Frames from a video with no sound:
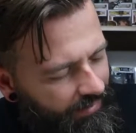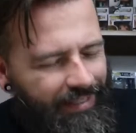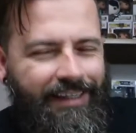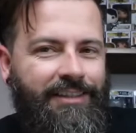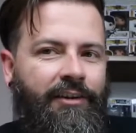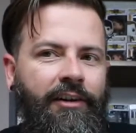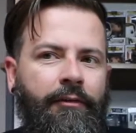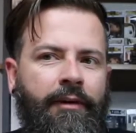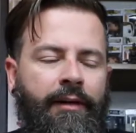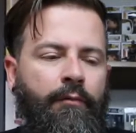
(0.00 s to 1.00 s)
it is an early
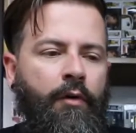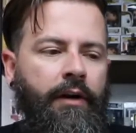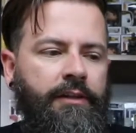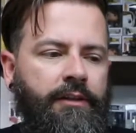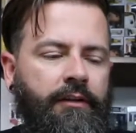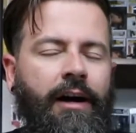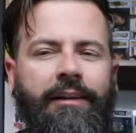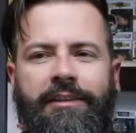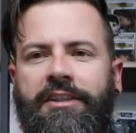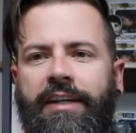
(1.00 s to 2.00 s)
Rick and Morty, so I'll
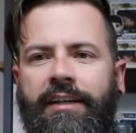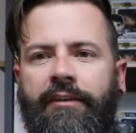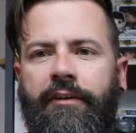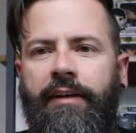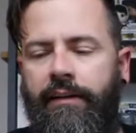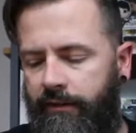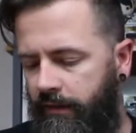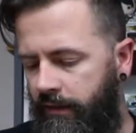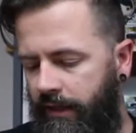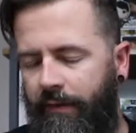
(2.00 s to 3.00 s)
have to check into it.
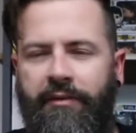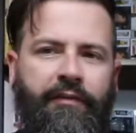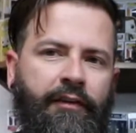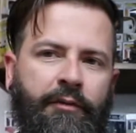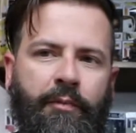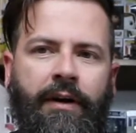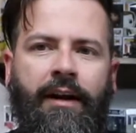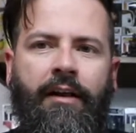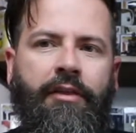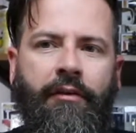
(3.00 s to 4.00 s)
If it's a first print,
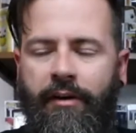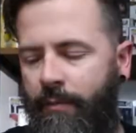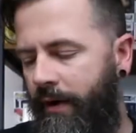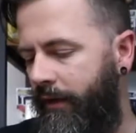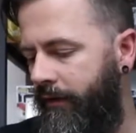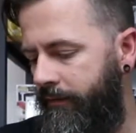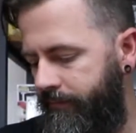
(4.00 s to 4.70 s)
I'll throw it in a Mylar.